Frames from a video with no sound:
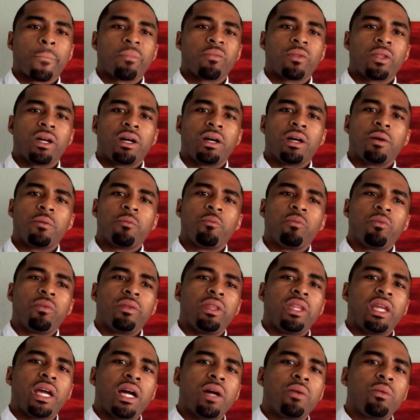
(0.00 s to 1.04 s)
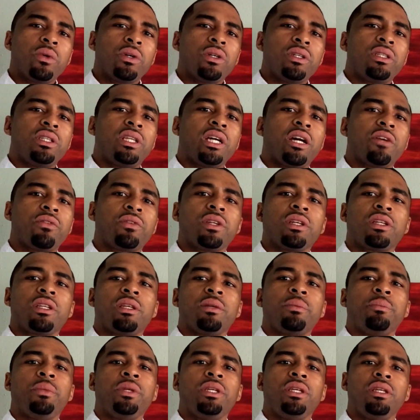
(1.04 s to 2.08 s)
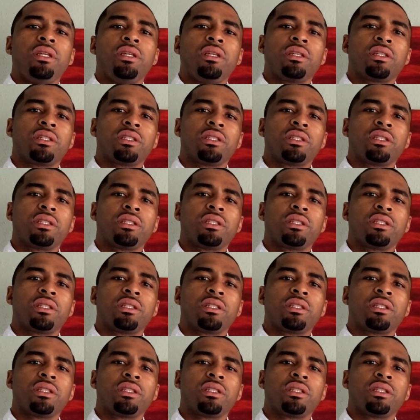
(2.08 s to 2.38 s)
That would definitely be